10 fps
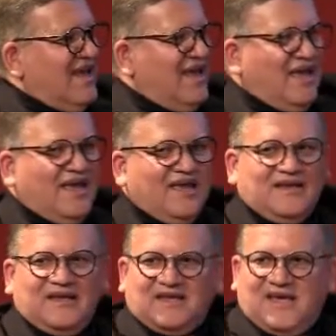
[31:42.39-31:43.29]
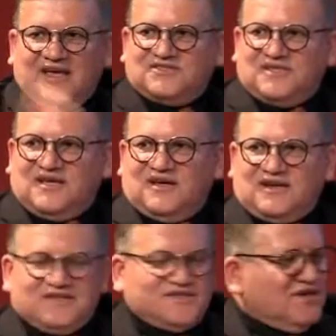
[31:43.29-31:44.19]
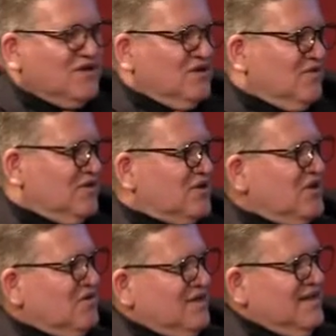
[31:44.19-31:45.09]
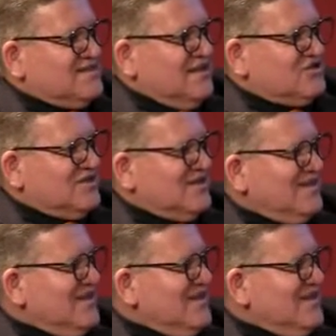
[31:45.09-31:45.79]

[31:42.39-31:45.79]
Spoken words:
and engage the audience with the Q&A session.